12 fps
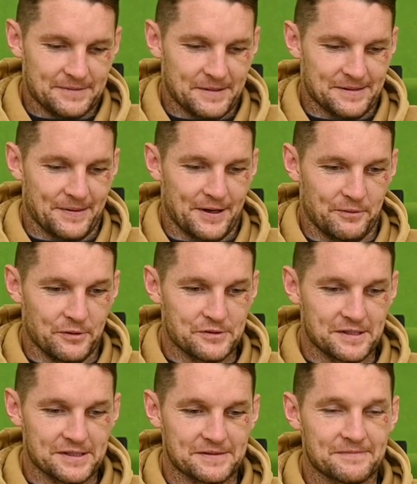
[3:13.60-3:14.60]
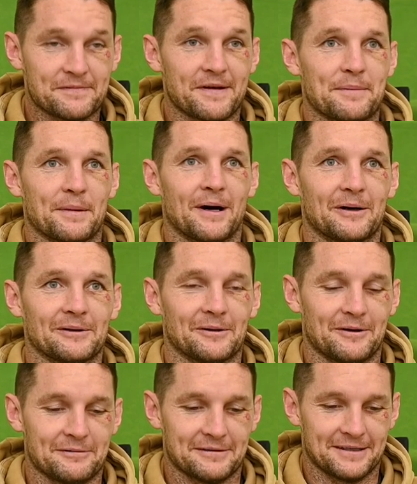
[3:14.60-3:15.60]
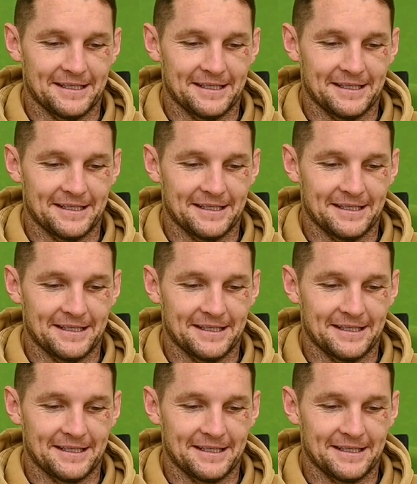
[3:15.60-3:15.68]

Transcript: Especially being a Roosters fan my whole life.